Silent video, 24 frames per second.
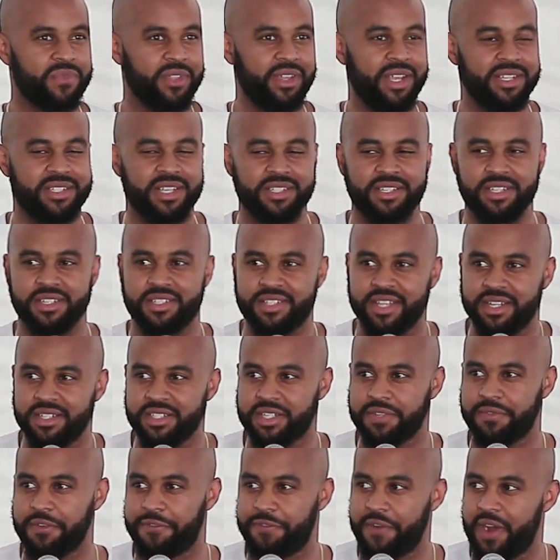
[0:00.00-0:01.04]
Guess it's the
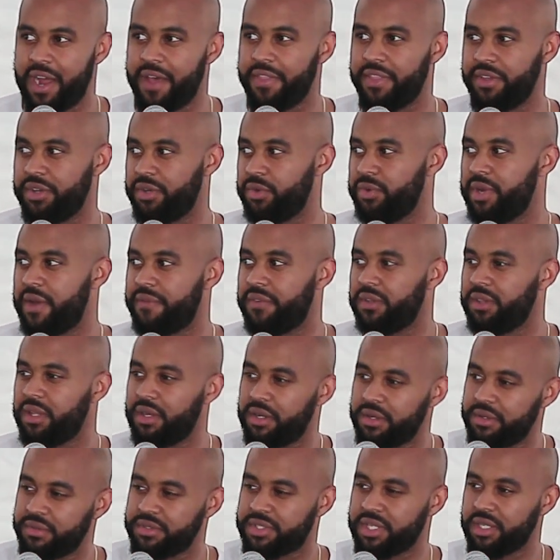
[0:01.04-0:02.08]
sins of a father who never
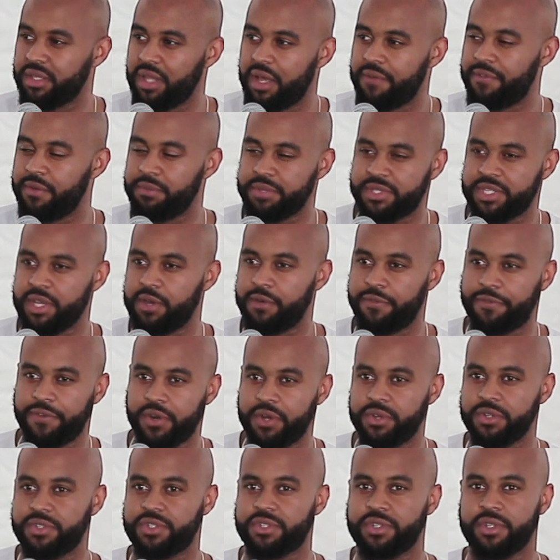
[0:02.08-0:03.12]
learned to love himself
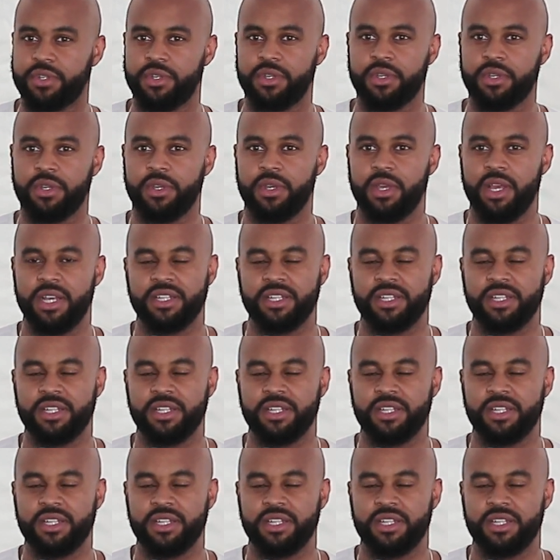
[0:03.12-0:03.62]
first.